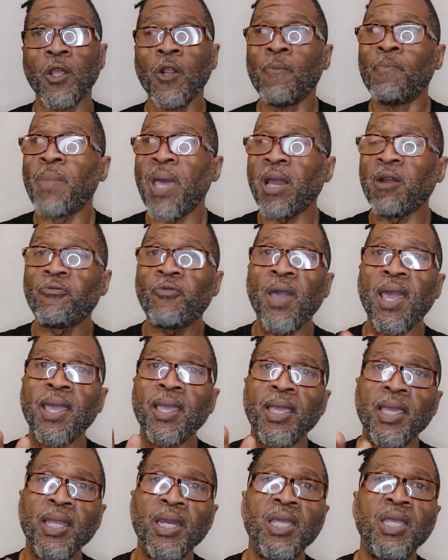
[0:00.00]
Matter of fact,
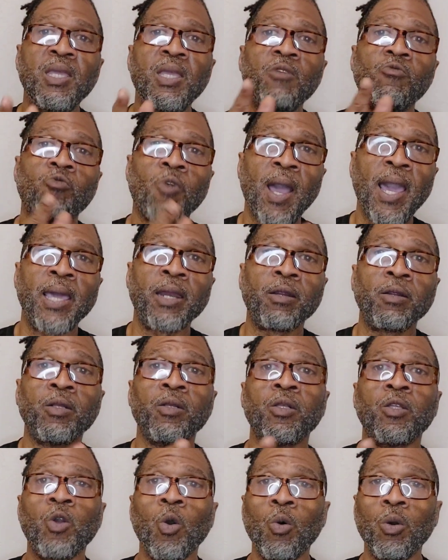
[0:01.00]
any
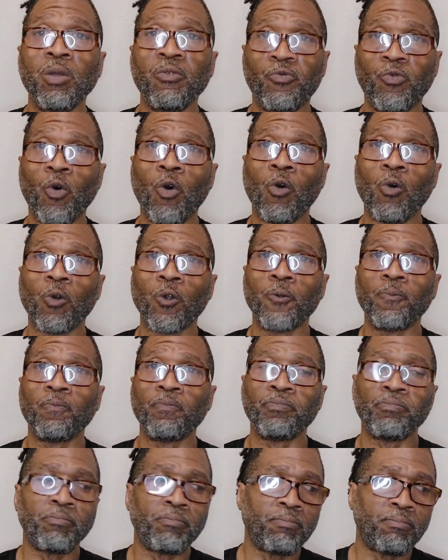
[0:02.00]
writer going forward
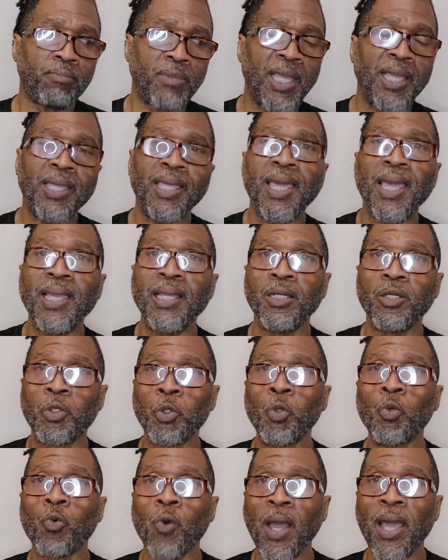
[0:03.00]
that can't
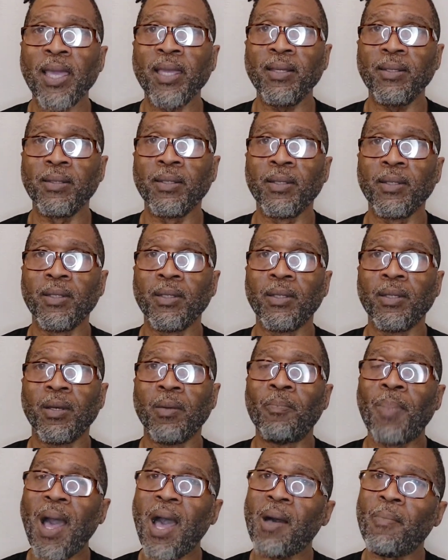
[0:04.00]
do right
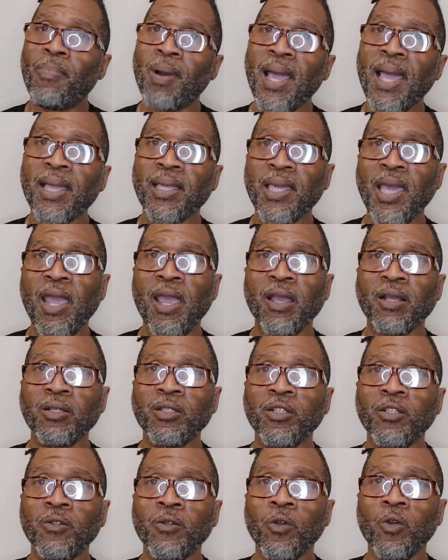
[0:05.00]
by a black
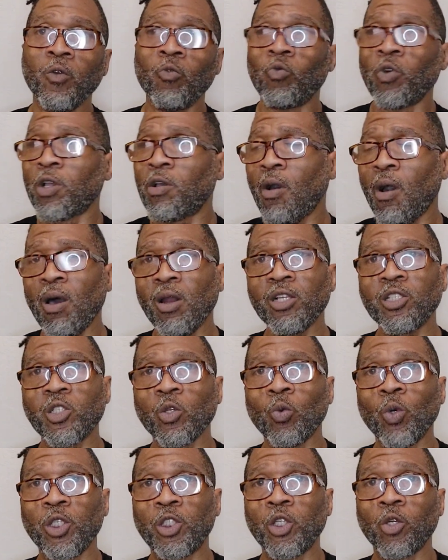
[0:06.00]
character, regardless
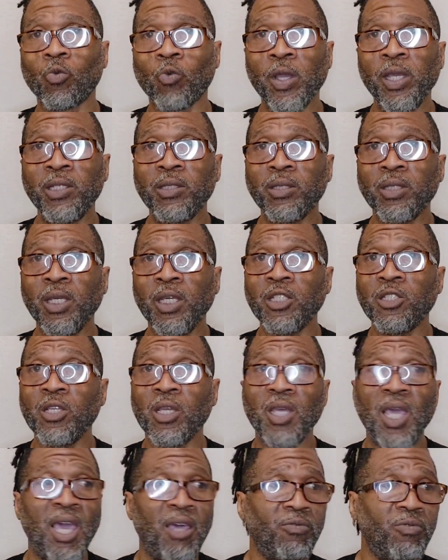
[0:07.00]
of what your race is,
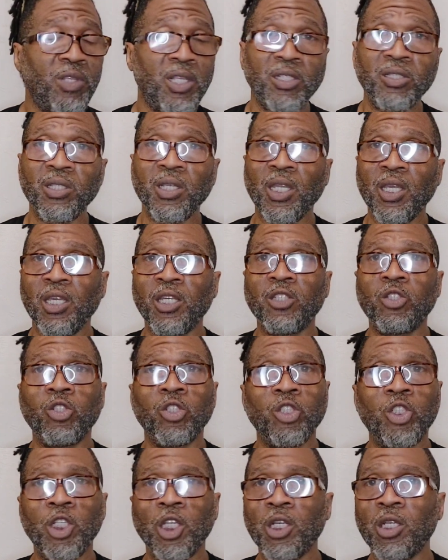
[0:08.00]
your ethnicity is,
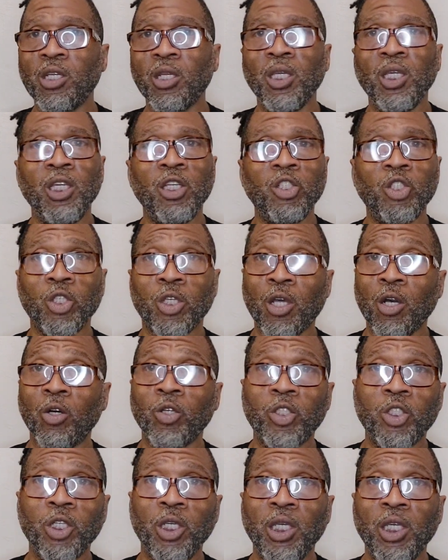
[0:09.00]
your gender is, your
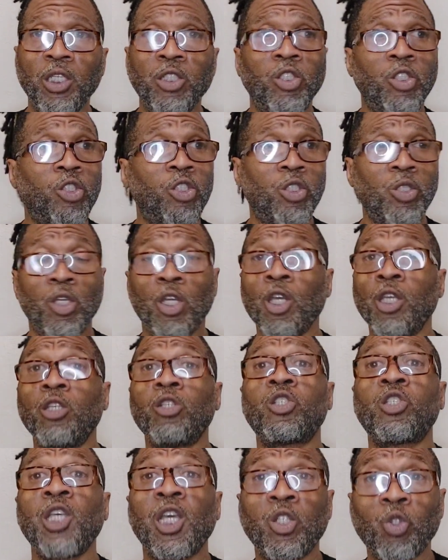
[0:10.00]
culture is,
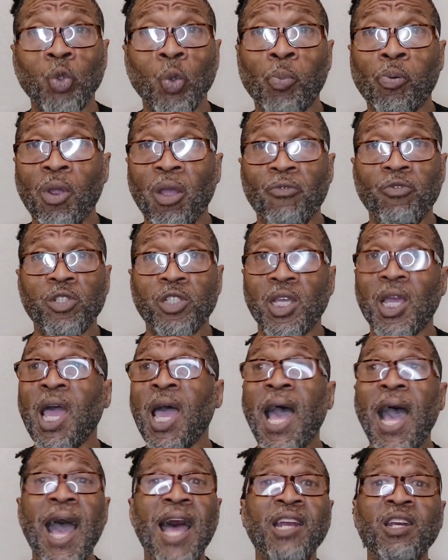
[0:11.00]
your sexual preference is,
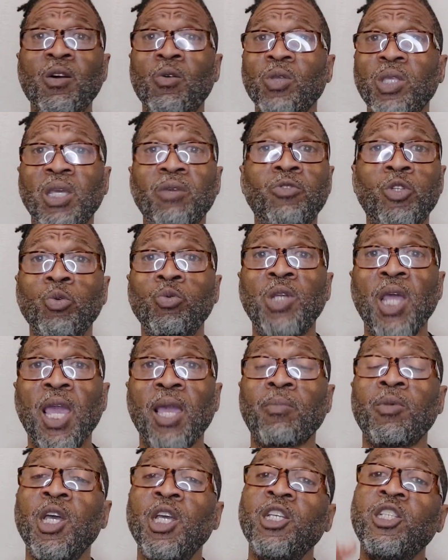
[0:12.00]
I don't give two
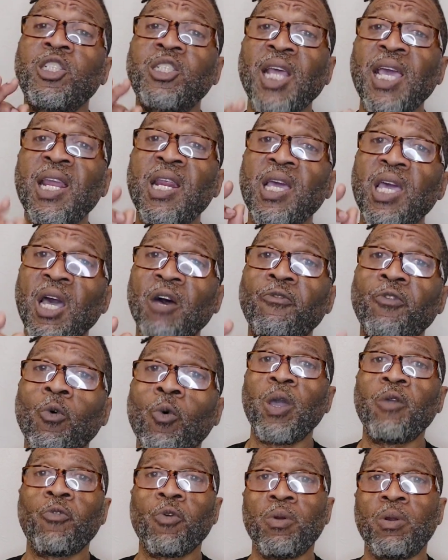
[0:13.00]
damn. Stay the F
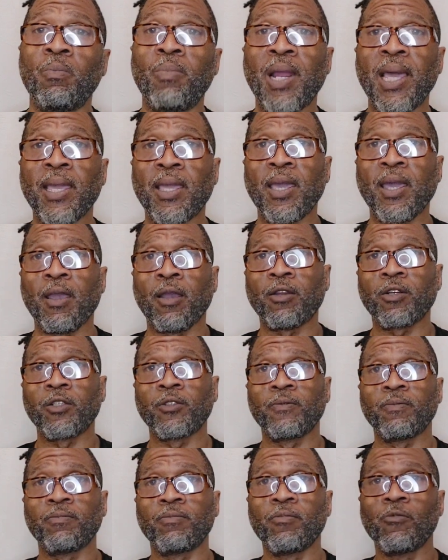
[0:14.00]
from the black character.
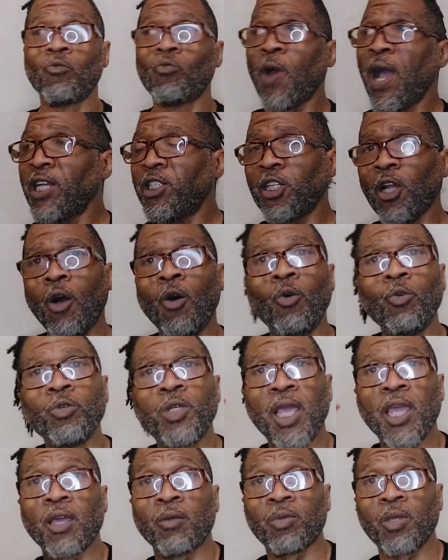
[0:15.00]
Write your own
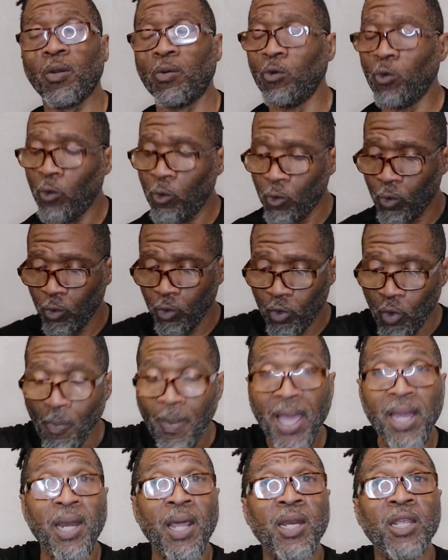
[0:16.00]
damn, you
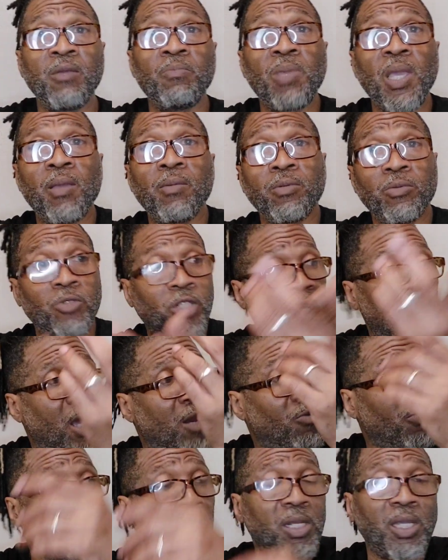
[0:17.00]
might not even be,
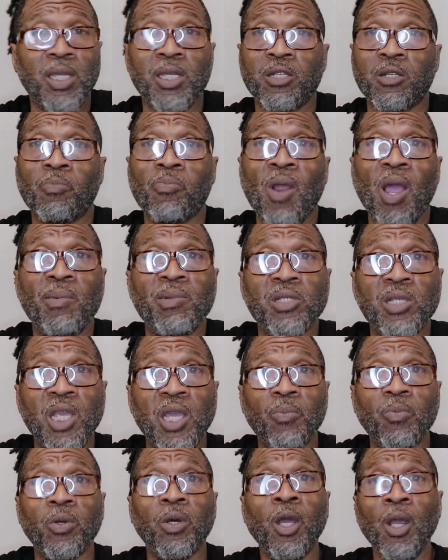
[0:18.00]
John Ridley is a prime
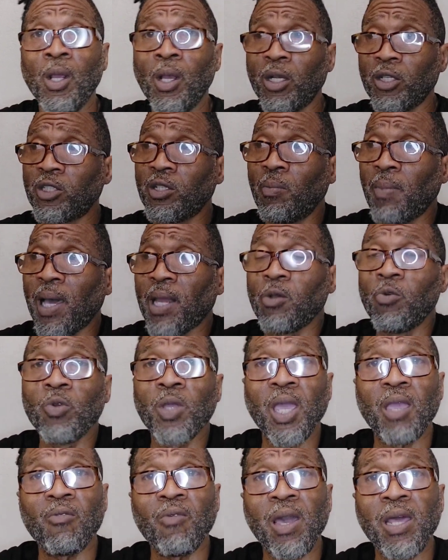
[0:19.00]
example of somebody who
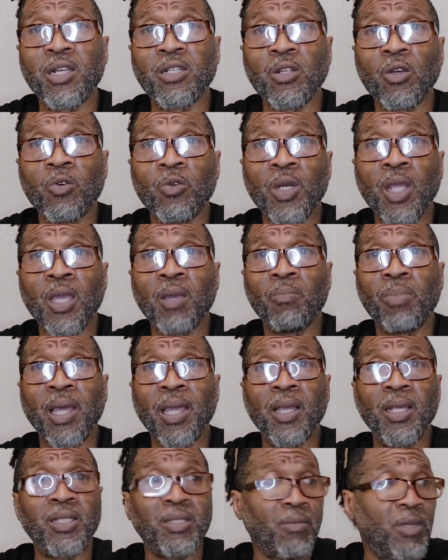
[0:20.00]
can't write his own damn
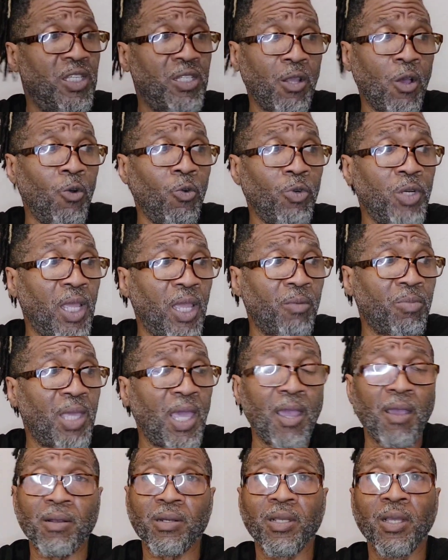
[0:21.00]
black, his own damn
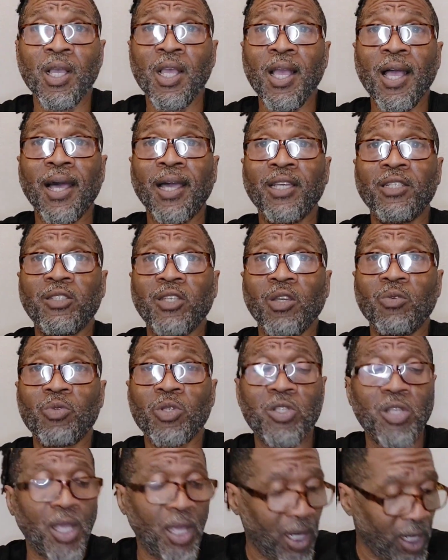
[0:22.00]

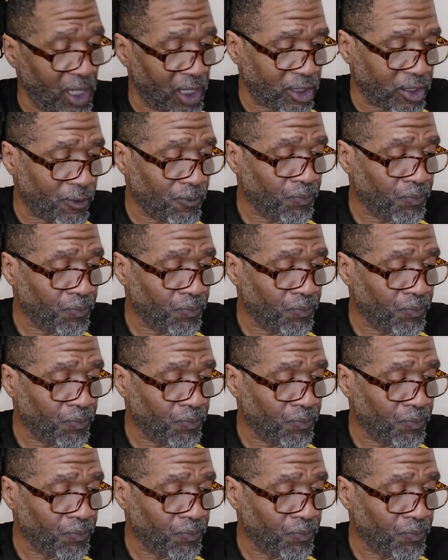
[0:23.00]
character.